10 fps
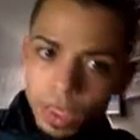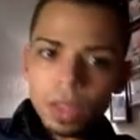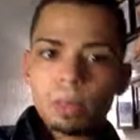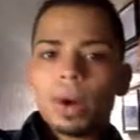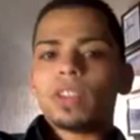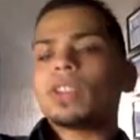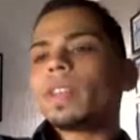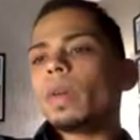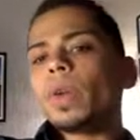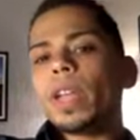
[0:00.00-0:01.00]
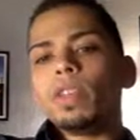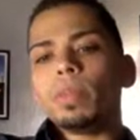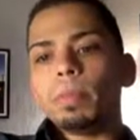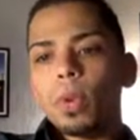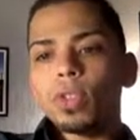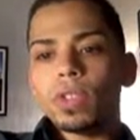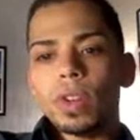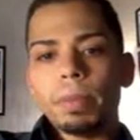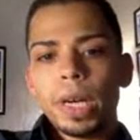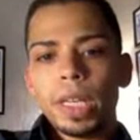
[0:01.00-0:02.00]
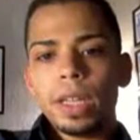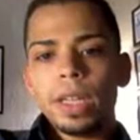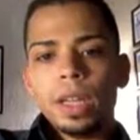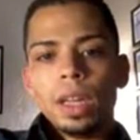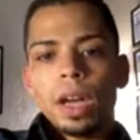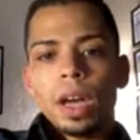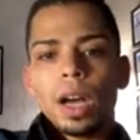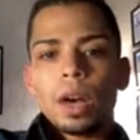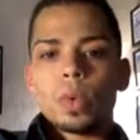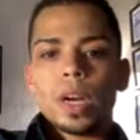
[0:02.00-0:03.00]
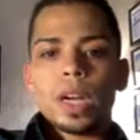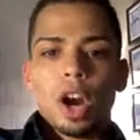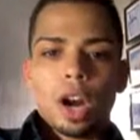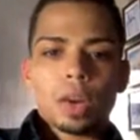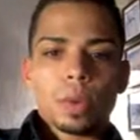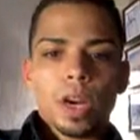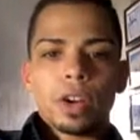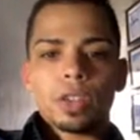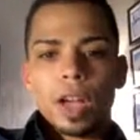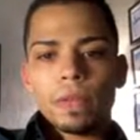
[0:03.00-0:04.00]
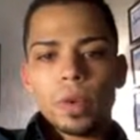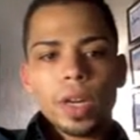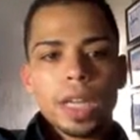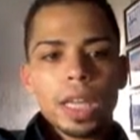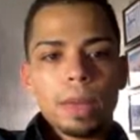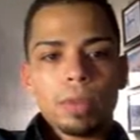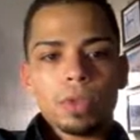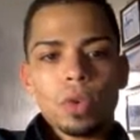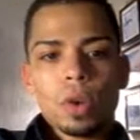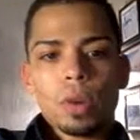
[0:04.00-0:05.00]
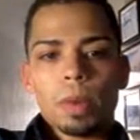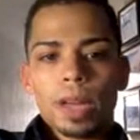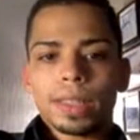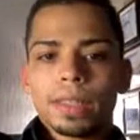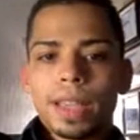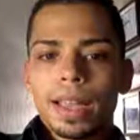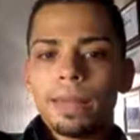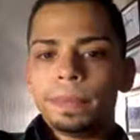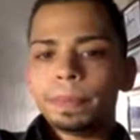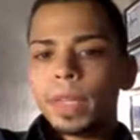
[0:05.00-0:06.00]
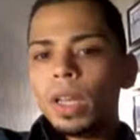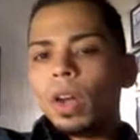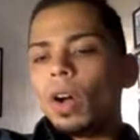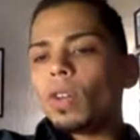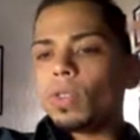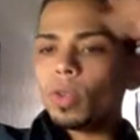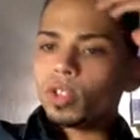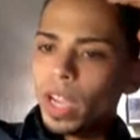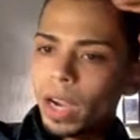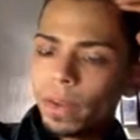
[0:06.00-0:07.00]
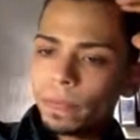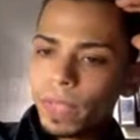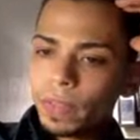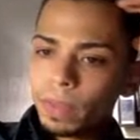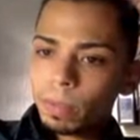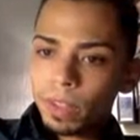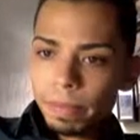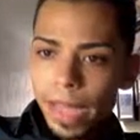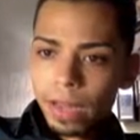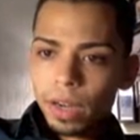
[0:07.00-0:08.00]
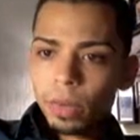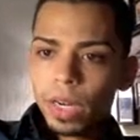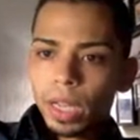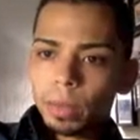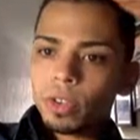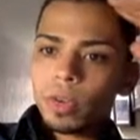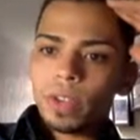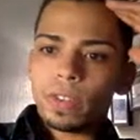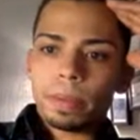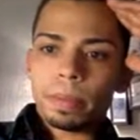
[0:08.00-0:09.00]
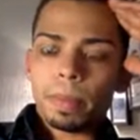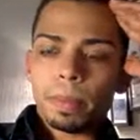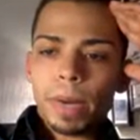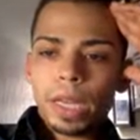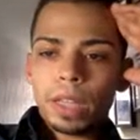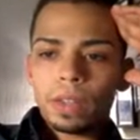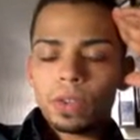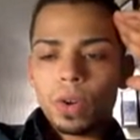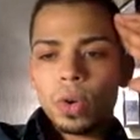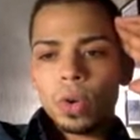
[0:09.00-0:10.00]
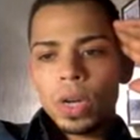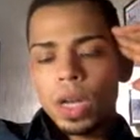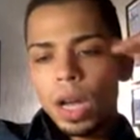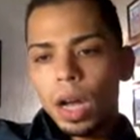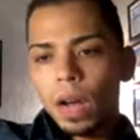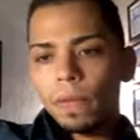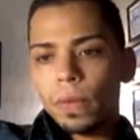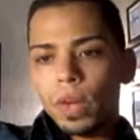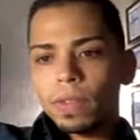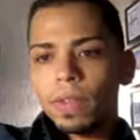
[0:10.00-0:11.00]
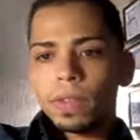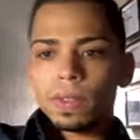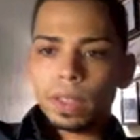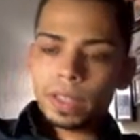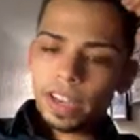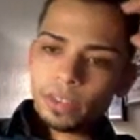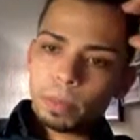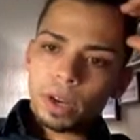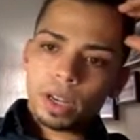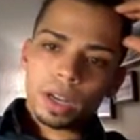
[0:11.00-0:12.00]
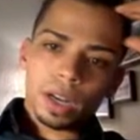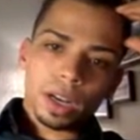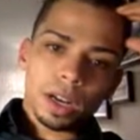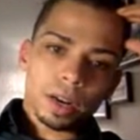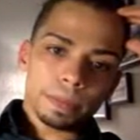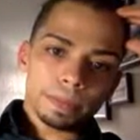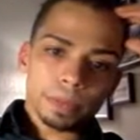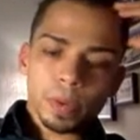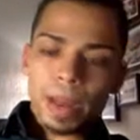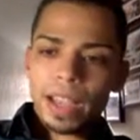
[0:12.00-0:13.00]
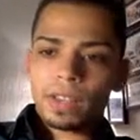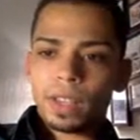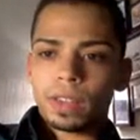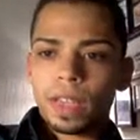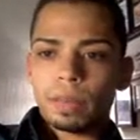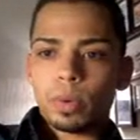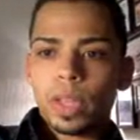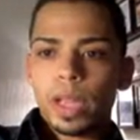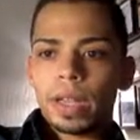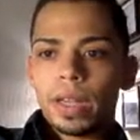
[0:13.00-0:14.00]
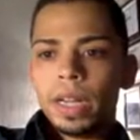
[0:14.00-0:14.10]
the projects that raised most of their money were in hardware, software, games, or product design. Also, geography seems to matter when it comes to raising money. So, for instance, the textbook provides the example that